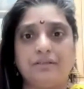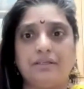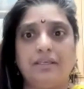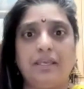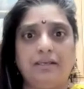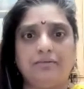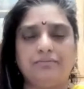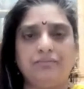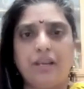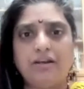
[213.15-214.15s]
king,
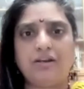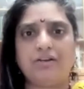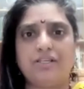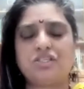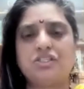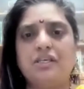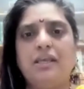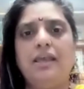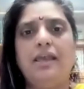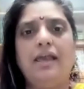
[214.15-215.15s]
very rich.
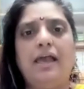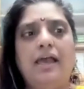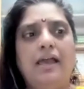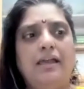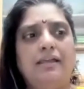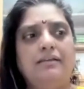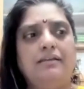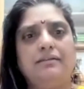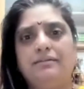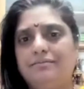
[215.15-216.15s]

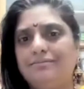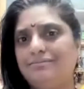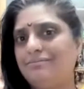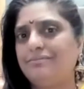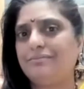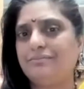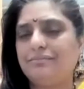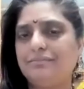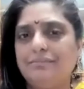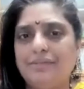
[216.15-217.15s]
And
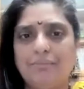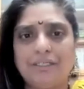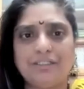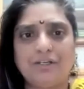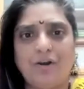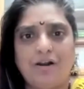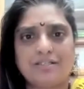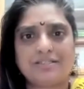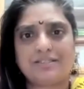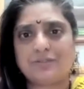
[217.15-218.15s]
among the
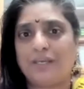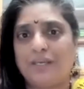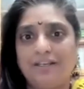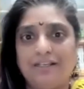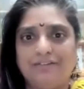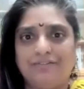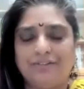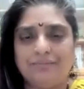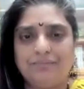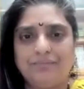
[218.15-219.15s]
gods is where he lived.
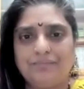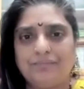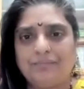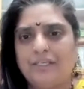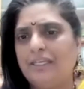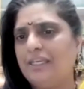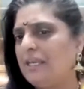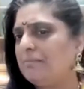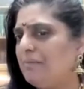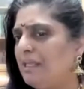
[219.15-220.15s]
He
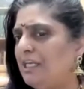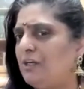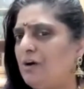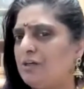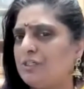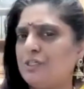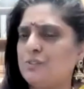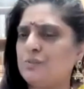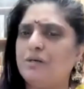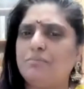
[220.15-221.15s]
had many
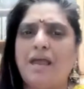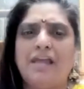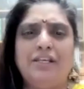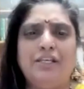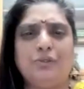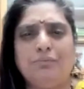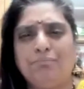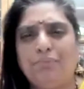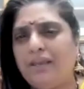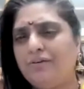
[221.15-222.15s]
daughters who were married to
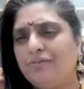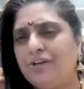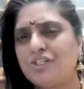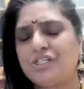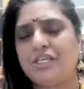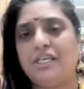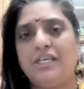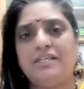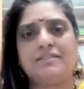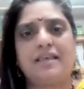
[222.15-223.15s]
big
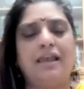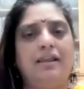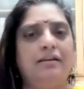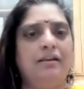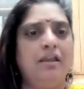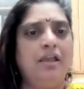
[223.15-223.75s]
rishis and